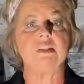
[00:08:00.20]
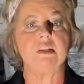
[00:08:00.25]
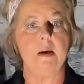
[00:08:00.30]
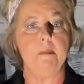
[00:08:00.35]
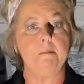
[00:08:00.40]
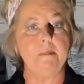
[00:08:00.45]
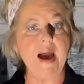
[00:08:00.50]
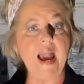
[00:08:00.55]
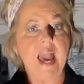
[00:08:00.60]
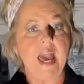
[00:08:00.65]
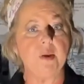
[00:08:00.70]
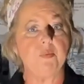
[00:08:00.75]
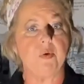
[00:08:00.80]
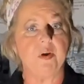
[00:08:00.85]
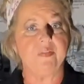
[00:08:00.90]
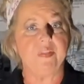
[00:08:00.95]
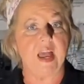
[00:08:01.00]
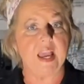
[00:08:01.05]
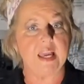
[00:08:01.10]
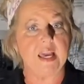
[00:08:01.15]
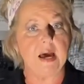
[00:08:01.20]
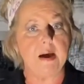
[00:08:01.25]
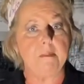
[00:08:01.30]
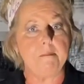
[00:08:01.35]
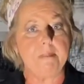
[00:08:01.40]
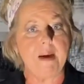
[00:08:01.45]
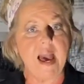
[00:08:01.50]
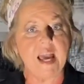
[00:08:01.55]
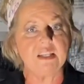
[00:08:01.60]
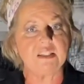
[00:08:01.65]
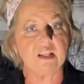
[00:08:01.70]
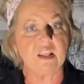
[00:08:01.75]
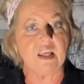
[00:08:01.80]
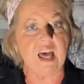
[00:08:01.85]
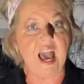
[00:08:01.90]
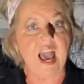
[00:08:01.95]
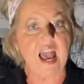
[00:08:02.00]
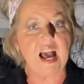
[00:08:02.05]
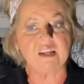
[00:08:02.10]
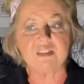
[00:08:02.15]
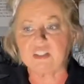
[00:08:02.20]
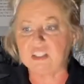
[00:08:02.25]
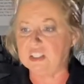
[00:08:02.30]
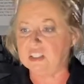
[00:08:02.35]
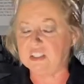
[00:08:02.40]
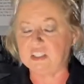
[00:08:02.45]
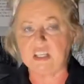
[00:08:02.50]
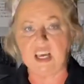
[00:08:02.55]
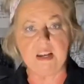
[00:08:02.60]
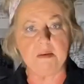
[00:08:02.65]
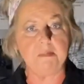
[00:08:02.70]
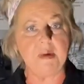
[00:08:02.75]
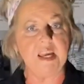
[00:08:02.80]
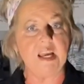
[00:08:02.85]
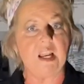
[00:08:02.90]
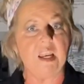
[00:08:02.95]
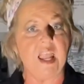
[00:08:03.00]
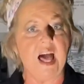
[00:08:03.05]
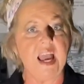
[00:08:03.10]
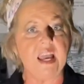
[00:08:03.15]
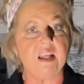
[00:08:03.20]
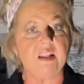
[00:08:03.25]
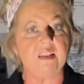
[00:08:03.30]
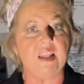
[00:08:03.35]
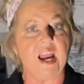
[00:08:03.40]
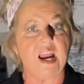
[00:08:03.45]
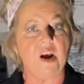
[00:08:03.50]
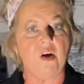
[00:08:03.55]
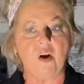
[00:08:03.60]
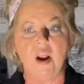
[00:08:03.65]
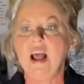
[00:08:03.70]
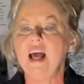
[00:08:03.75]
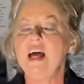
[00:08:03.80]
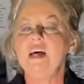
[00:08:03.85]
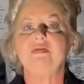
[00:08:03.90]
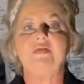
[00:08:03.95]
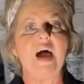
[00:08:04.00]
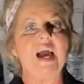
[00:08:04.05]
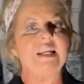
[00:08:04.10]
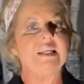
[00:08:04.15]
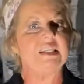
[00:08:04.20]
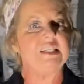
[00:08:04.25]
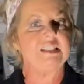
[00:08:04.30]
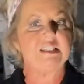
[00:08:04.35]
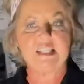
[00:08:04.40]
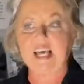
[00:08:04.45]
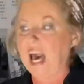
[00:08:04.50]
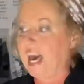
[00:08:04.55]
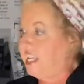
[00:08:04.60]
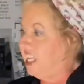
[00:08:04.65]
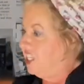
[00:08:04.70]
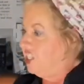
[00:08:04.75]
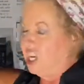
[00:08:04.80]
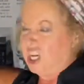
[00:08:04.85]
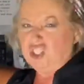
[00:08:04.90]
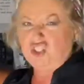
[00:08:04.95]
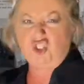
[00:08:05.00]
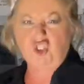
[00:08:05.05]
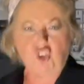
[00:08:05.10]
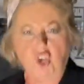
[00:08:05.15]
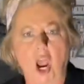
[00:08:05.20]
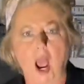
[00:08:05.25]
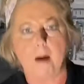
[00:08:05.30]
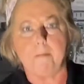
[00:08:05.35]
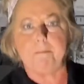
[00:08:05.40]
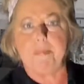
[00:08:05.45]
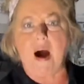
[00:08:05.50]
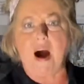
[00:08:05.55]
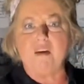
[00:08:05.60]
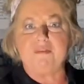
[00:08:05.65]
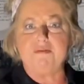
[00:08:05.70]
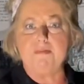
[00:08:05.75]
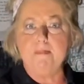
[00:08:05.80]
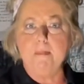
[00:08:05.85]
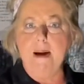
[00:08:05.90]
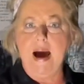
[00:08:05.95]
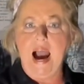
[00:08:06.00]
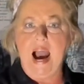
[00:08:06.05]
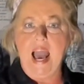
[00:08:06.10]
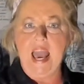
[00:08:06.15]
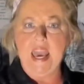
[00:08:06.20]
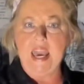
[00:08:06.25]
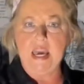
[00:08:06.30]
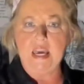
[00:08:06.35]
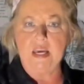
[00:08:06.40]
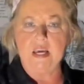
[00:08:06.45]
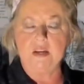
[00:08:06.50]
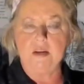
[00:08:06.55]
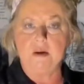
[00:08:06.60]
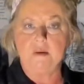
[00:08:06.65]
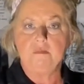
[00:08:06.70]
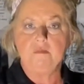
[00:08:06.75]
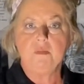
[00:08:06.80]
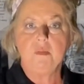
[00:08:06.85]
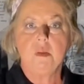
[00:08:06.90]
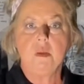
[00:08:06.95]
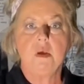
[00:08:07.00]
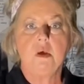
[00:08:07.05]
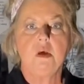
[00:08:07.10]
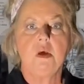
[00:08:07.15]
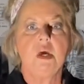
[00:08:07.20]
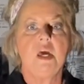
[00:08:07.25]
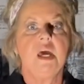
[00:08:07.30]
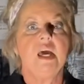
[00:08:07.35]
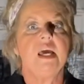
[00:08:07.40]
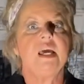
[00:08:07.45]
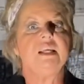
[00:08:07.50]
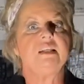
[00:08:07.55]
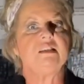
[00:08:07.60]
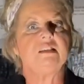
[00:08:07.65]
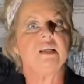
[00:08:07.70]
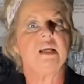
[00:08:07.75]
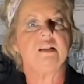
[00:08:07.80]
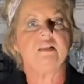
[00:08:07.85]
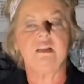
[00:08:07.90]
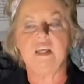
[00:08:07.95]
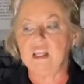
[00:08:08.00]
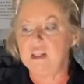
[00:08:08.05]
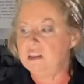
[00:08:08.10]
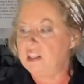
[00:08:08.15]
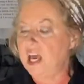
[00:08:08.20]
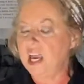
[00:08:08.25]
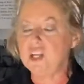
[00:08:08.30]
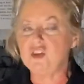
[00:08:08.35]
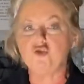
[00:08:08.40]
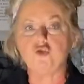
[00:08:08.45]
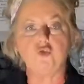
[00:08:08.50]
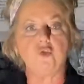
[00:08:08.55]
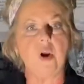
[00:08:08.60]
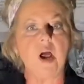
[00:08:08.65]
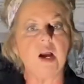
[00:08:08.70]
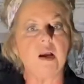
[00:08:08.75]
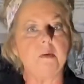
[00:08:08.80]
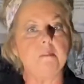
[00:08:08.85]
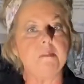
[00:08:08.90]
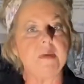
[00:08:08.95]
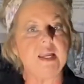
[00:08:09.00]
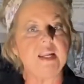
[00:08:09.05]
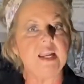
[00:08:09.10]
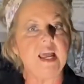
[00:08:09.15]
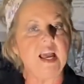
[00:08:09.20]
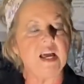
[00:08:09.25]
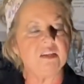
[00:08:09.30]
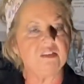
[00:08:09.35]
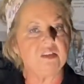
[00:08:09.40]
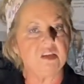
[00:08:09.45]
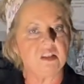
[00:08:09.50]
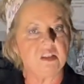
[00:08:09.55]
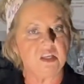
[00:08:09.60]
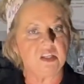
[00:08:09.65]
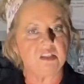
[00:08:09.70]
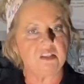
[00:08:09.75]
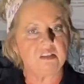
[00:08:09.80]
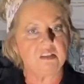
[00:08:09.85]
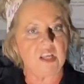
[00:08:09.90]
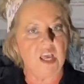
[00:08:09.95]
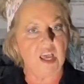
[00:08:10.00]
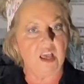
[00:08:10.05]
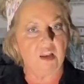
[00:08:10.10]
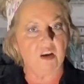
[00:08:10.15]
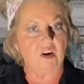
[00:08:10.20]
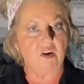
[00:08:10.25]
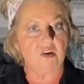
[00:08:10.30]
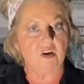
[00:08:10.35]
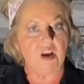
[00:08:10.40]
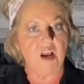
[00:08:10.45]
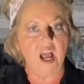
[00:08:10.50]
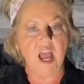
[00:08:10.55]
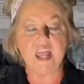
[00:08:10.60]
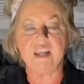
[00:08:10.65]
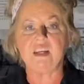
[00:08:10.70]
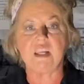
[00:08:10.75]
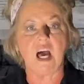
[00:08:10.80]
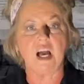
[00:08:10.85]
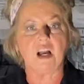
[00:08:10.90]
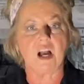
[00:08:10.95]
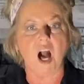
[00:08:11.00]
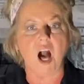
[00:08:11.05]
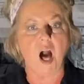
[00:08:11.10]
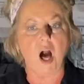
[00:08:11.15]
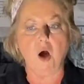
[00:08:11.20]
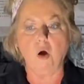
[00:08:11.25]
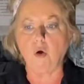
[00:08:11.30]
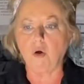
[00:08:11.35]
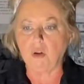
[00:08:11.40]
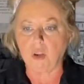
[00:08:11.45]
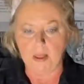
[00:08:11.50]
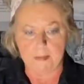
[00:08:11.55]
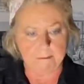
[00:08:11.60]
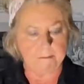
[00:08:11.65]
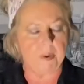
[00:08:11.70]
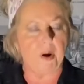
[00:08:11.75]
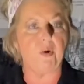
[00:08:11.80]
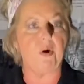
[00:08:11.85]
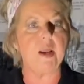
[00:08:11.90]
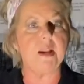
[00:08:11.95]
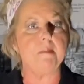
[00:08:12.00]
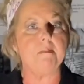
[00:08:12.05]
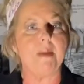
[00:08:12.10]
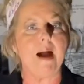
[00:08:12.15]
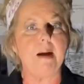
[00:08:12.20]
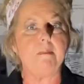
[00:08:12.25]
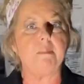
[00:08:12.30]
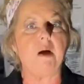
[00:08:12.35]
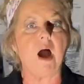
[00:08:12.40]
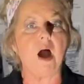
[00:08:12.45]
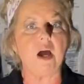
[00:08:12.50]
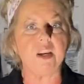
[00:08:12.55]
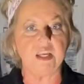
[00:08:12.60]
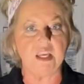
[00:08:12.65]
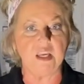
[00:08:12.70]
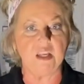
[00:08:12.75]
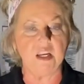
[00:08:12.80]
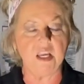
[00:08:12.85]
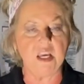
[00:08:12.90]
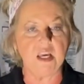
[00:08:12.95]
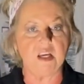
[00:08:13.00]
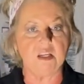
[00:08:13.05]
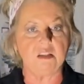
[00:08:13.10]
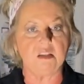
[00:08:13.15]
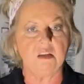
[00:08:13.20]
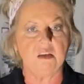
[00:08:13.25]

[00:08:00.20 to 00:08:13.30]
mad when they come back to the house and seen me a-laying there, they decided to chop off my head. He said, then they dragged me down to the cellar and dug a hole and buried my body in it.